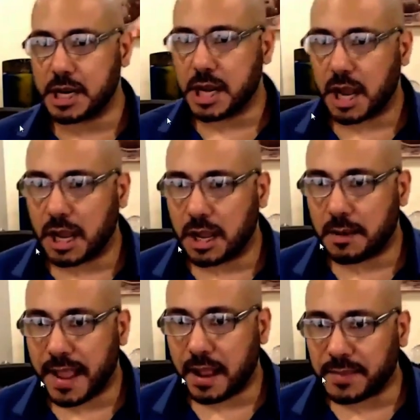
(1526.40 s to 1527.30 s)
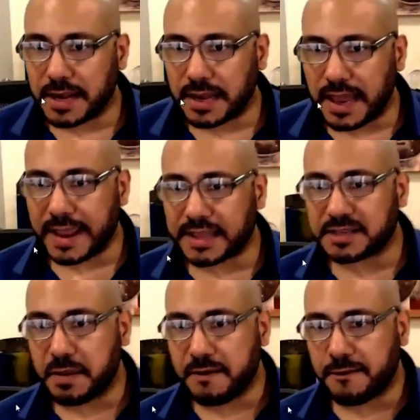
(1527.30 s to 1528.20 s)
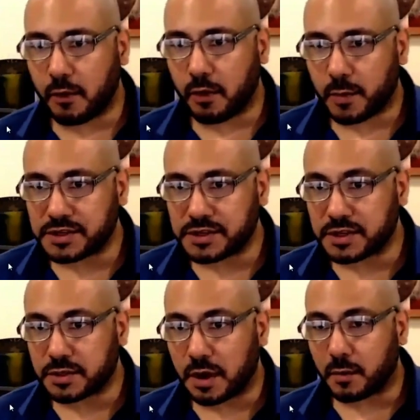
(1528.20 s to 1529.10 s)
How many likes before we should start